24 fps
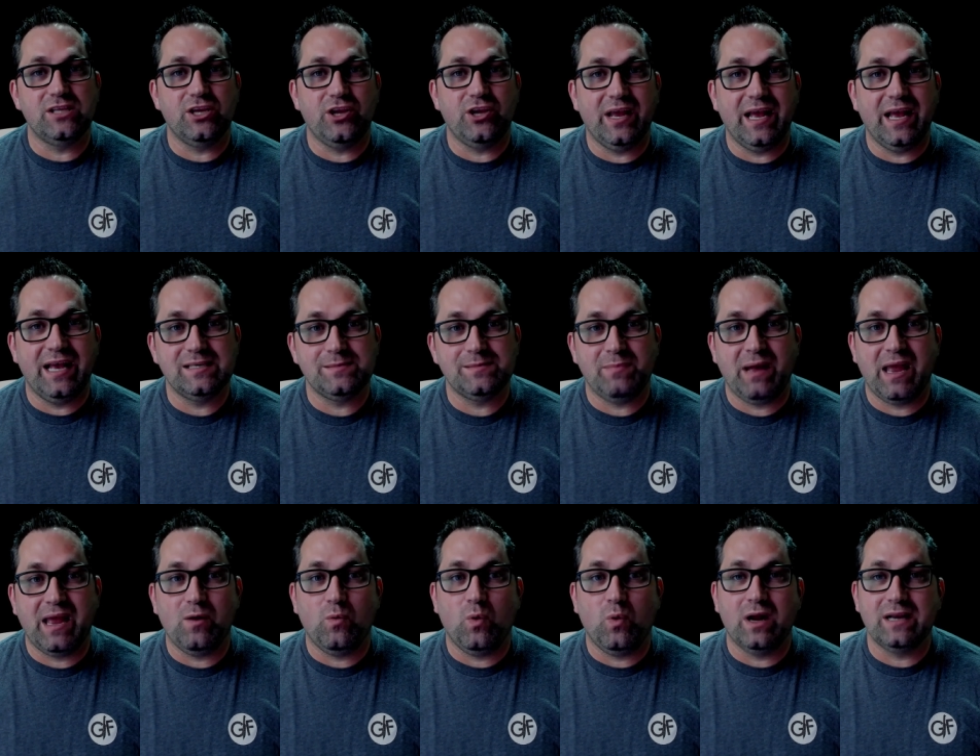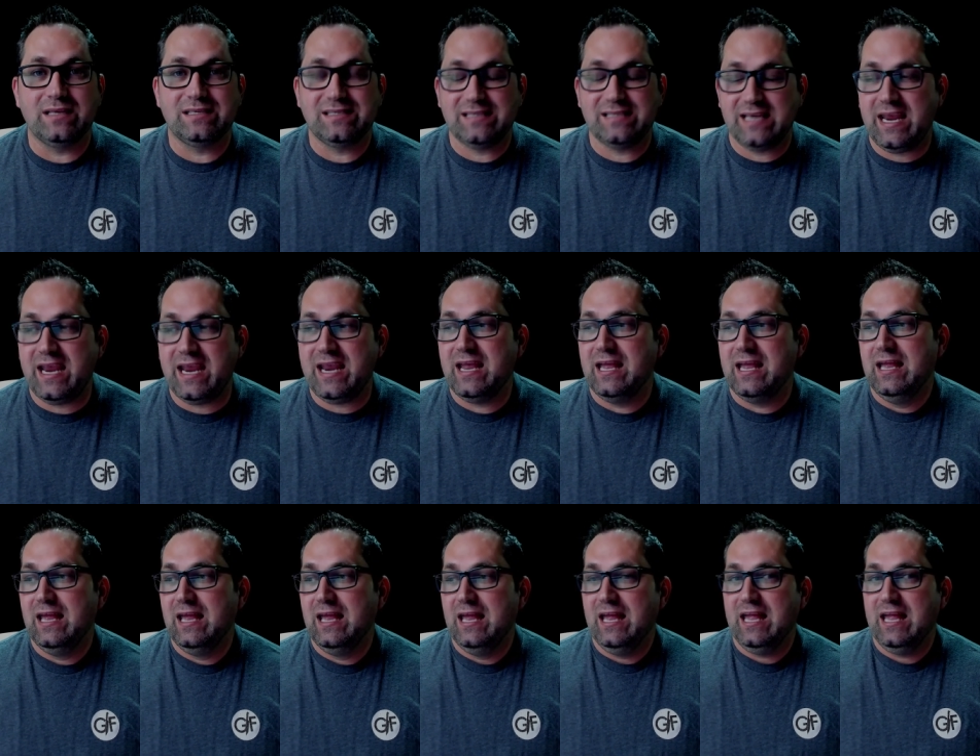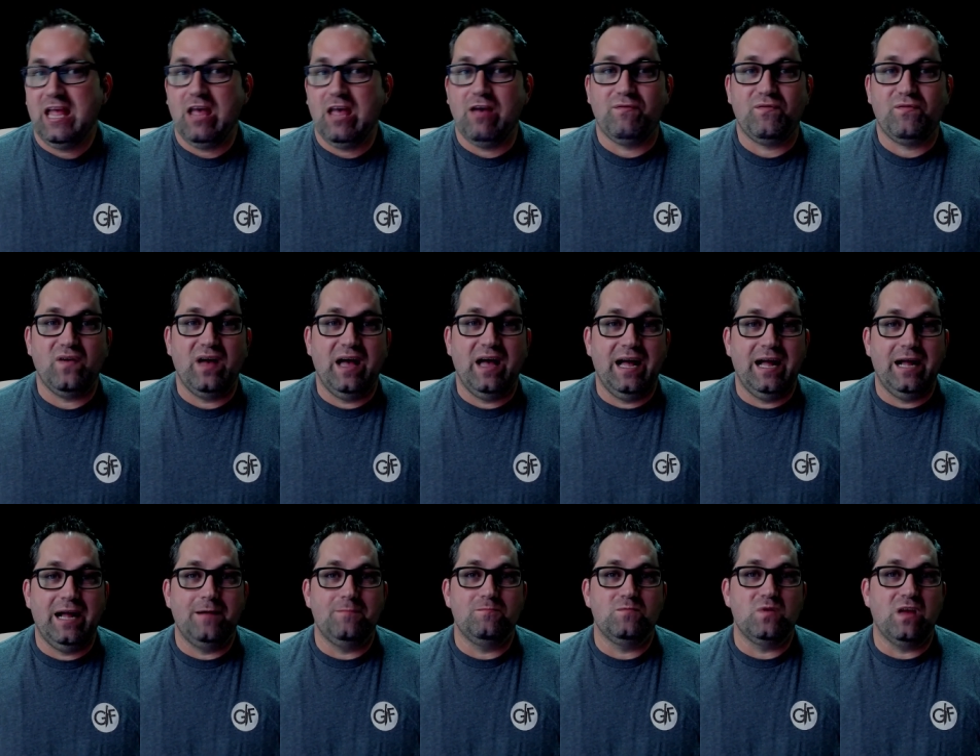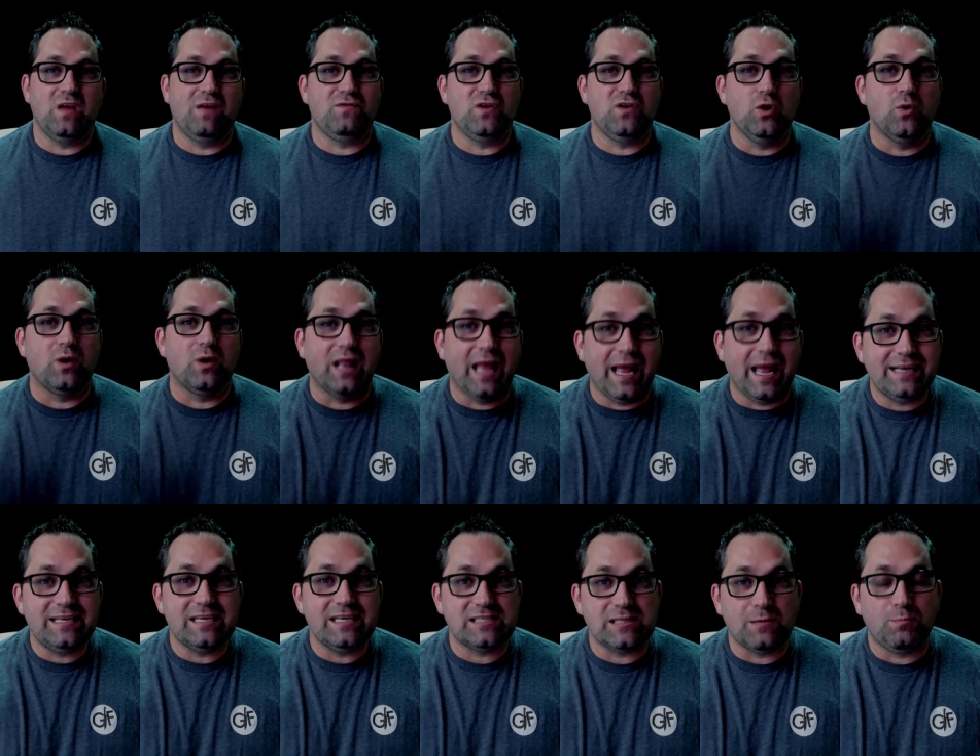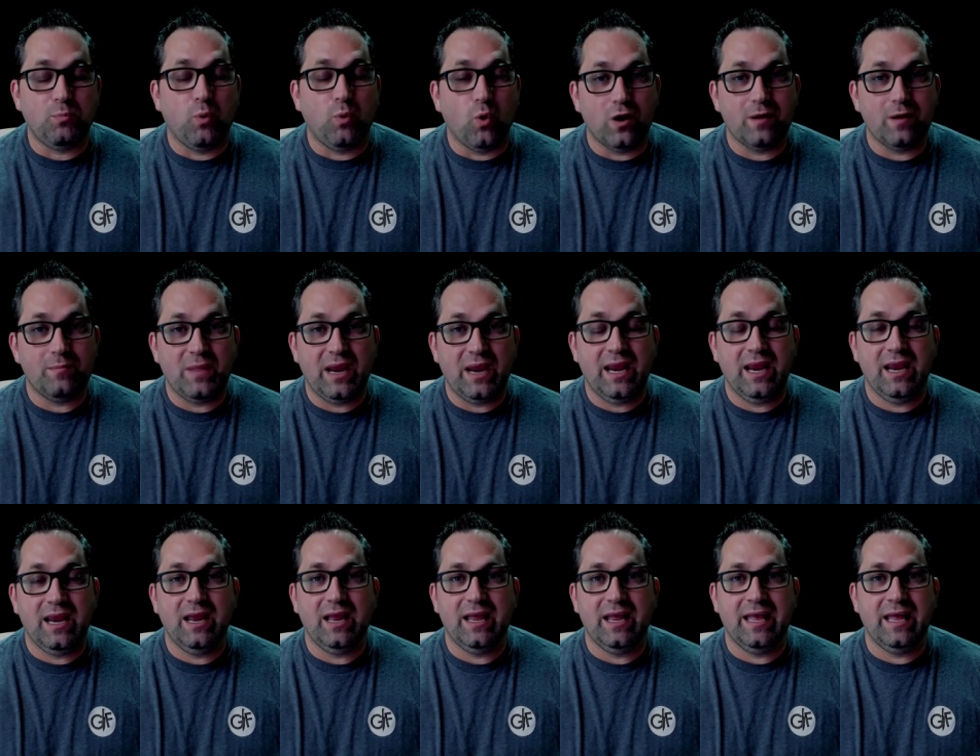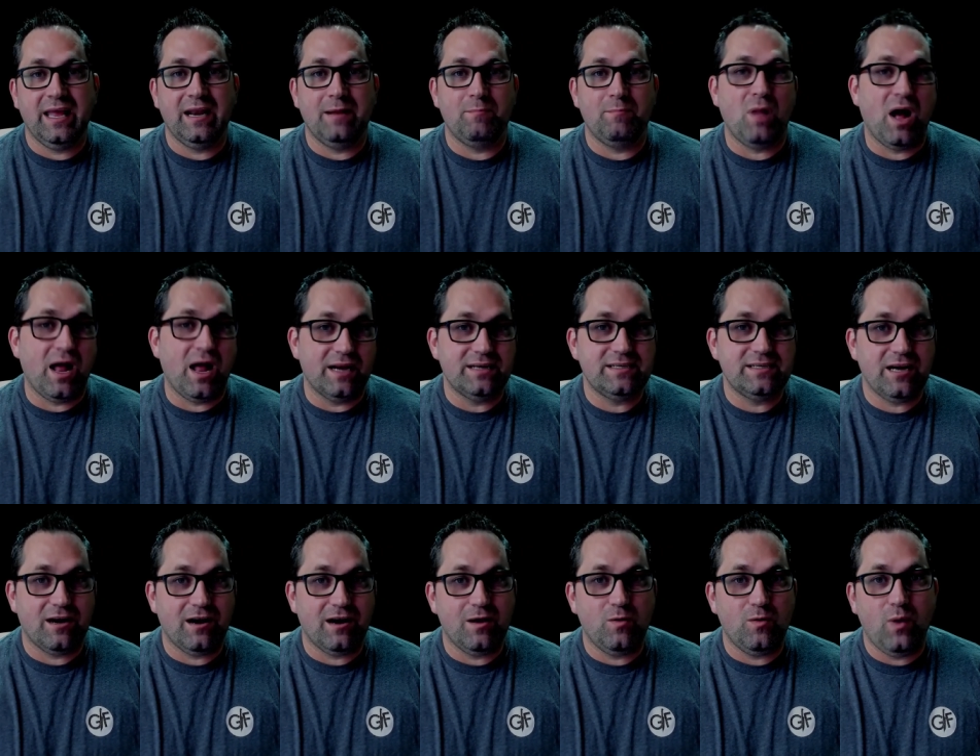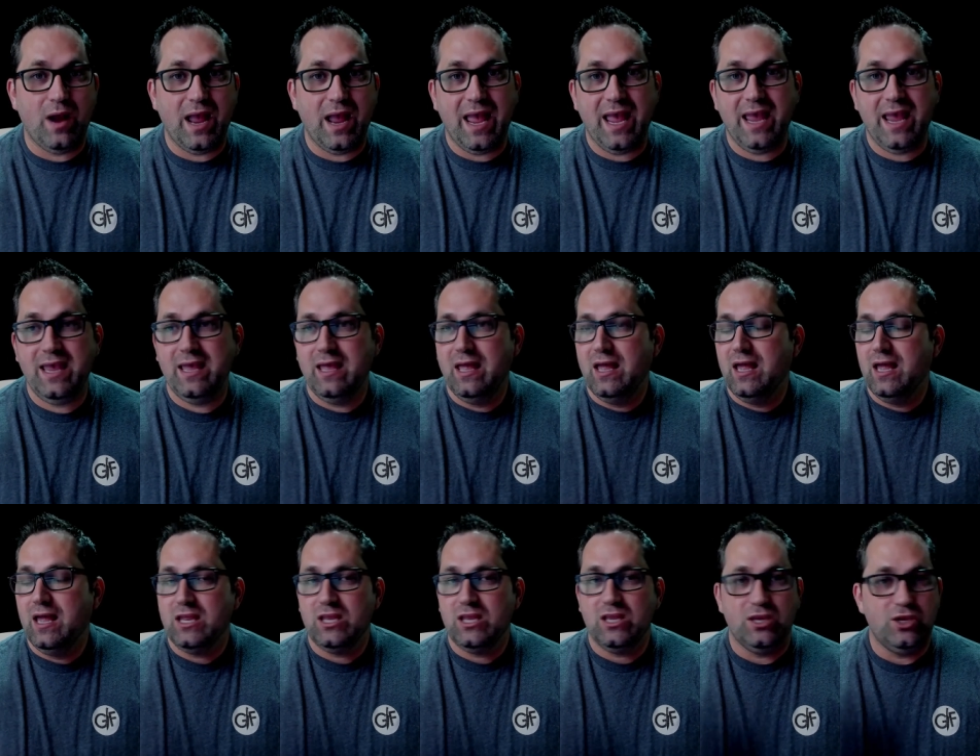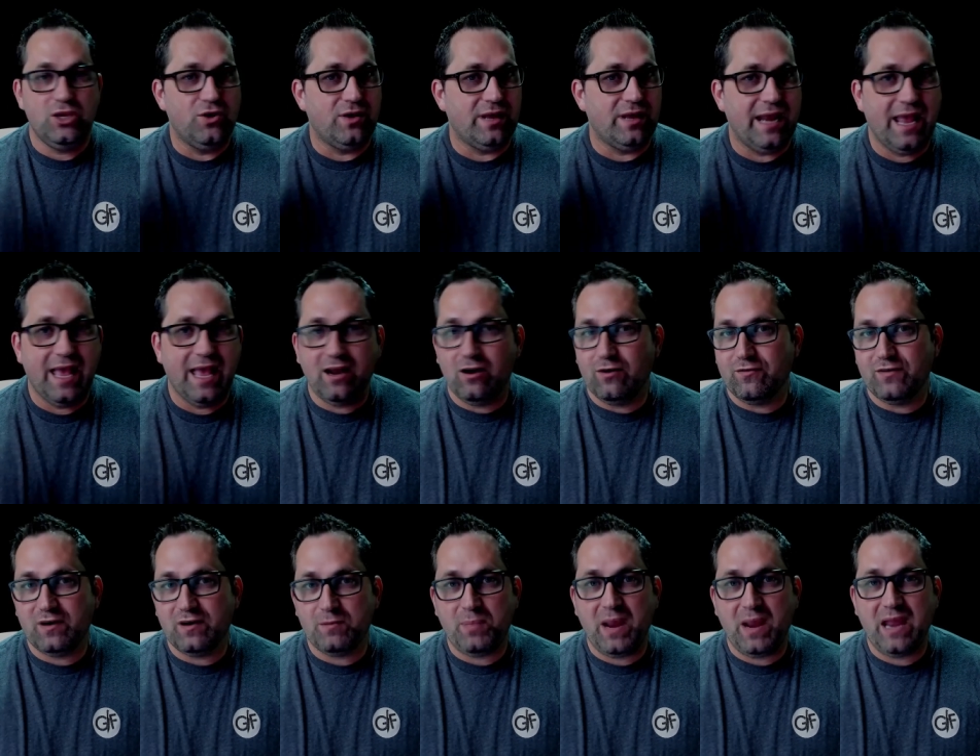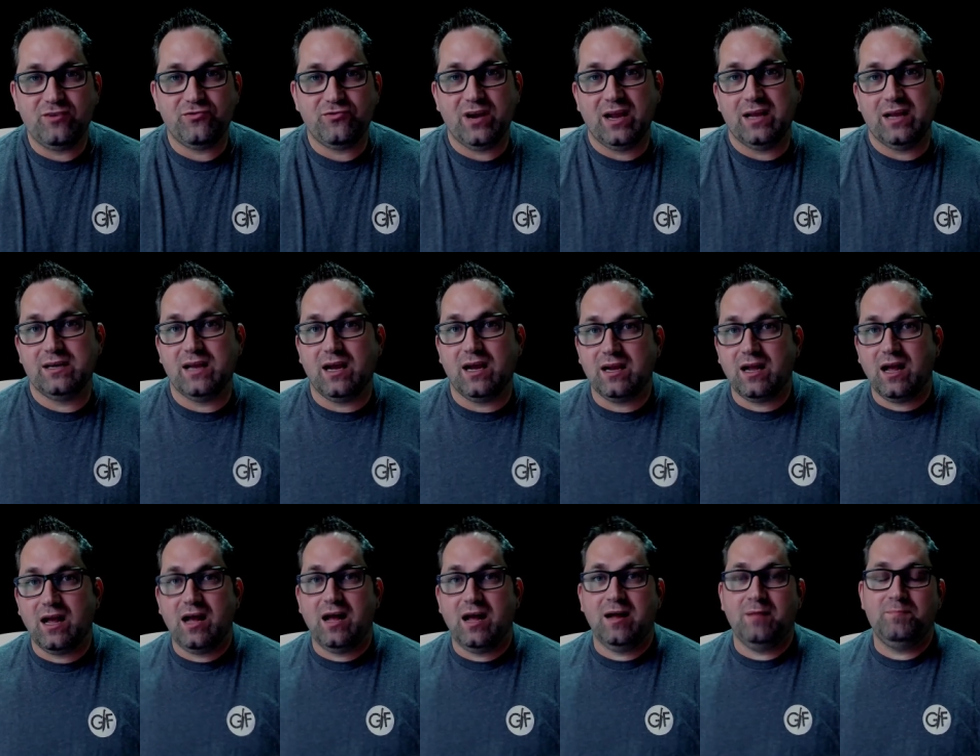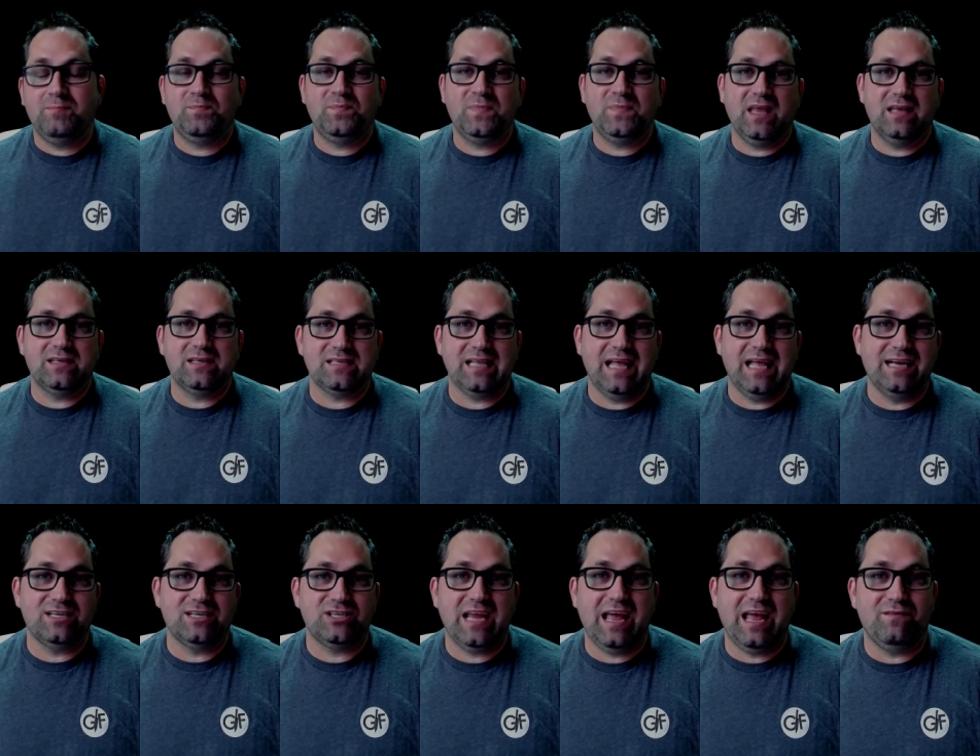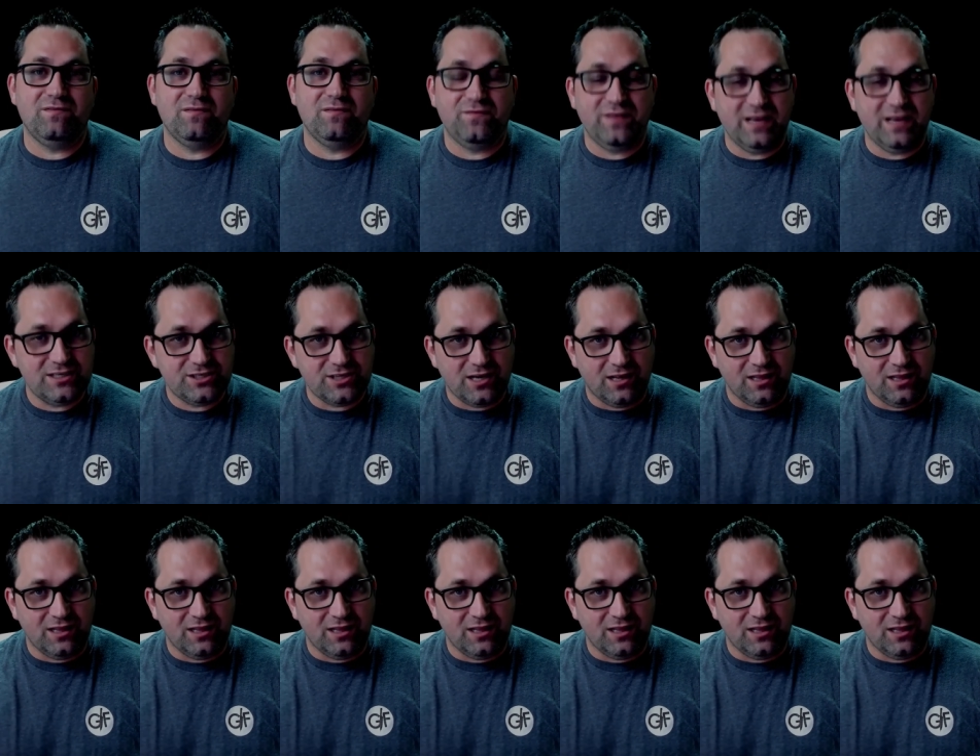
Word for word: that you guys might want to see. If you would like to support me in a monetary way, you can head over to patreon.com/GavinFish.